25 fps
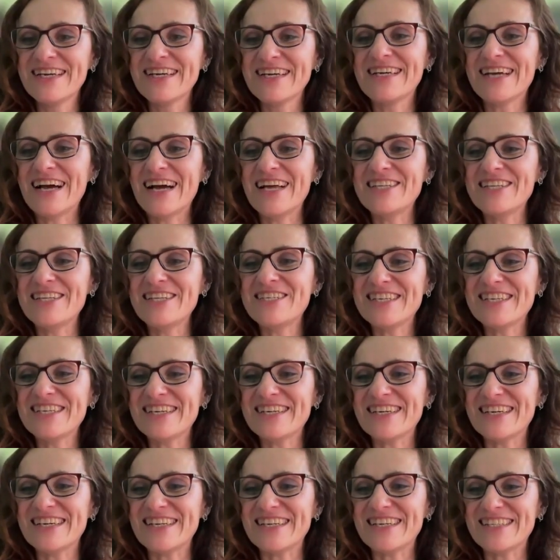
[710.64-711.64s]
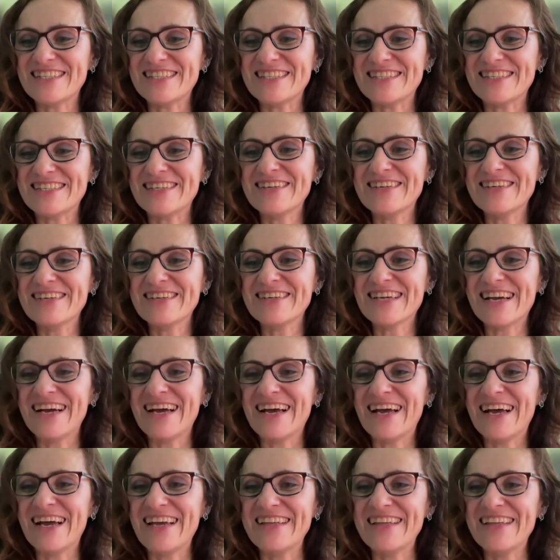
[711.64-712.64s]
Gutches.
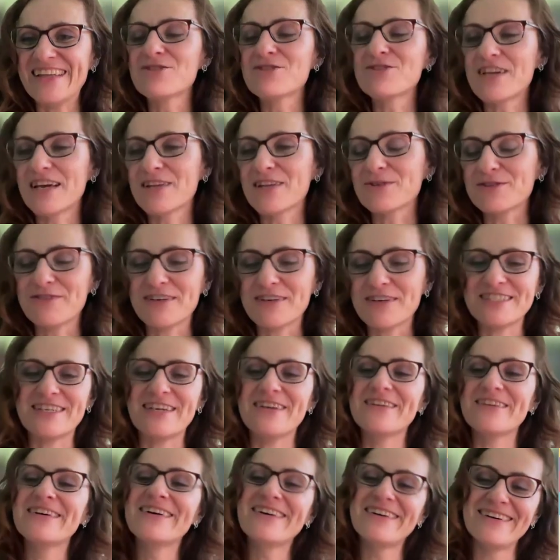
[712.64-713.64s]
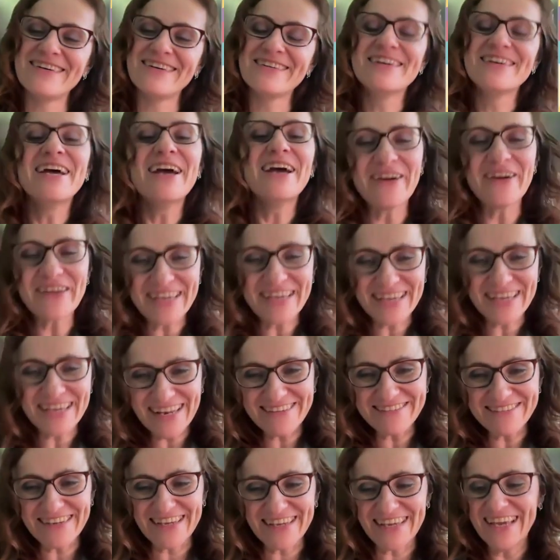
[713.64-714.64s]
Okay, now John was faster. Okay,
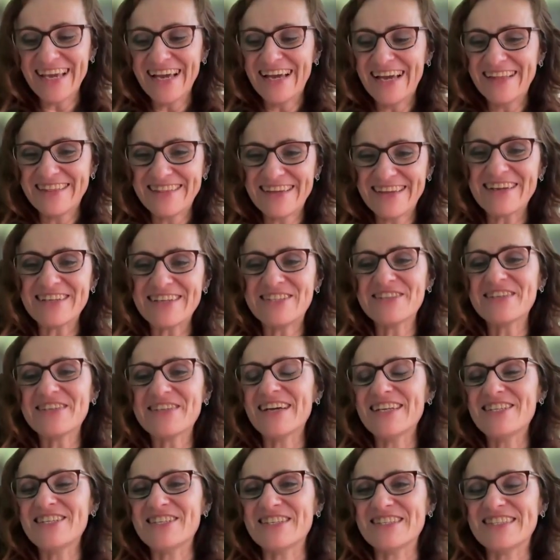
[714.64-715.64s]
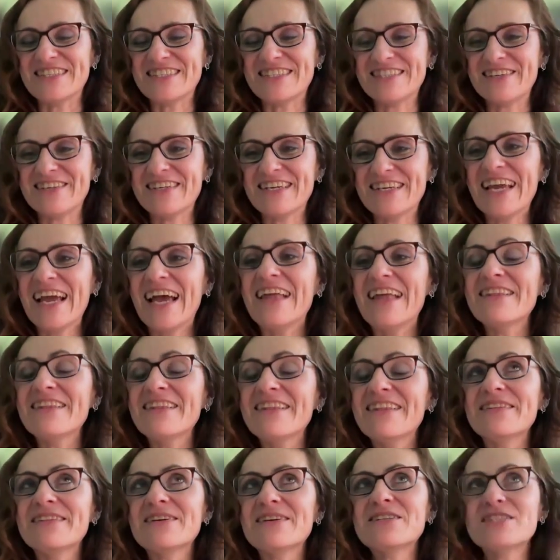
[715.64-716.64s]
lovely. There are 2 Gutches. Okay, and
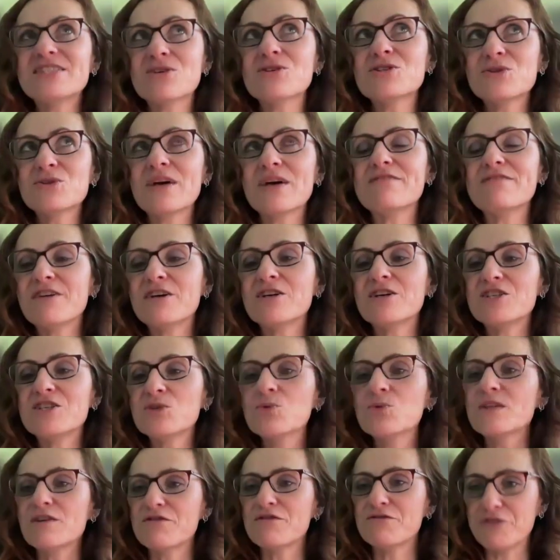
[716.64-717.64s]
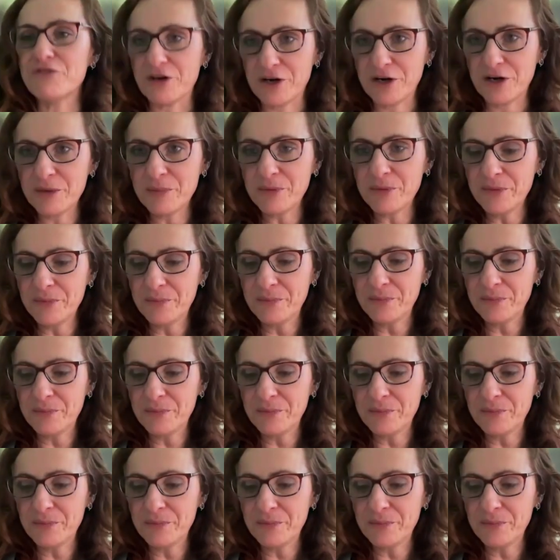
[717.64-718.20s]
there is also a version with a verb.